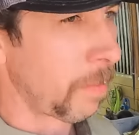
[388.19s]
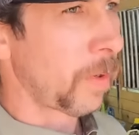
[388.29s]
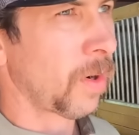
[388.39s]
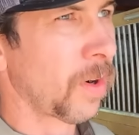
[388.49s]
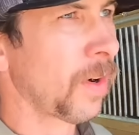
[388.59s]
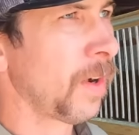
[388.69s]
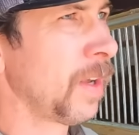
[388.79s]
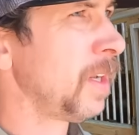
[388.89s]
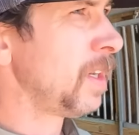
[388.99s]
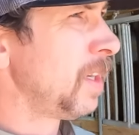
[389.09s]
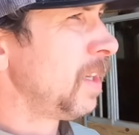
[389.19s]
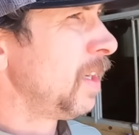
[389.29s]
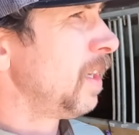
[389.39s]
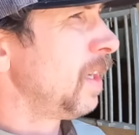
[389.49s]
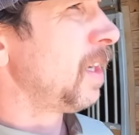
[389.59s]
barn.
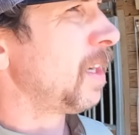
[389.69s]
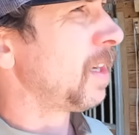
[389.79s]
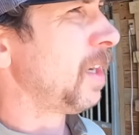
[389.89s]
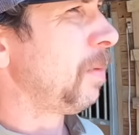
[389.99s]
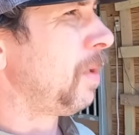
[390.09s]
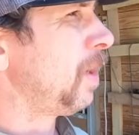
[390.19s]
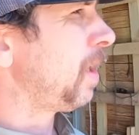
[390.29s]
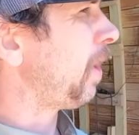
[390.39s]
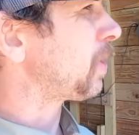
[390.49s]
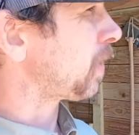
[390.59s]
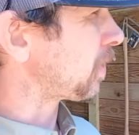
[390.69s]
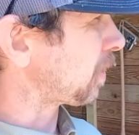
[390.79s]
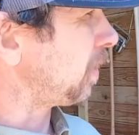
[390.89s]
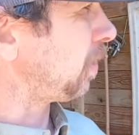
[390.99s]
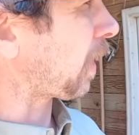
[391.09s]
Oh, that's what I was
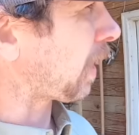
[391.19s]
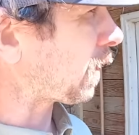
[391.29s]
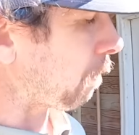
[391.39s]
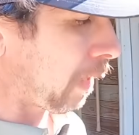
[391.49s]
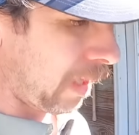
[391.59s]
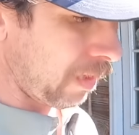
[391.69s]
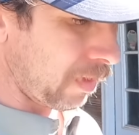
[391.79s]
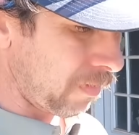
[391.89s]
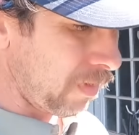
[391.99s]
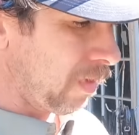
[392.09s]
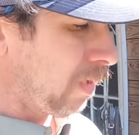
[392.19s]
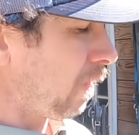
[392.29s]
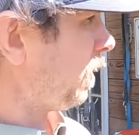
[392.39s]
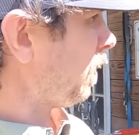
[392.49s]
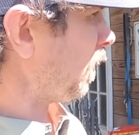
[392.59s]
gonna do. I got that pallet
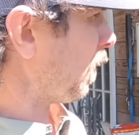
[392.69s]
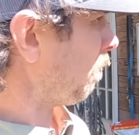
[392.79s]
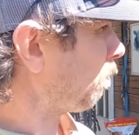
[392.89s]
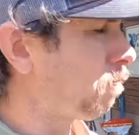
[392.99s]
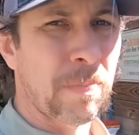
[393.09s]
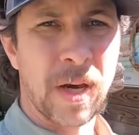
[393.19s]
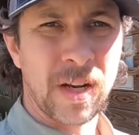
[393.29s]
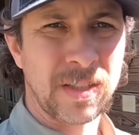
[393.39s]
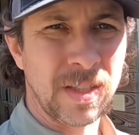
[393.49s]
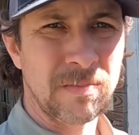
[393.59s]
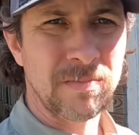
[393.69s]
of pelleted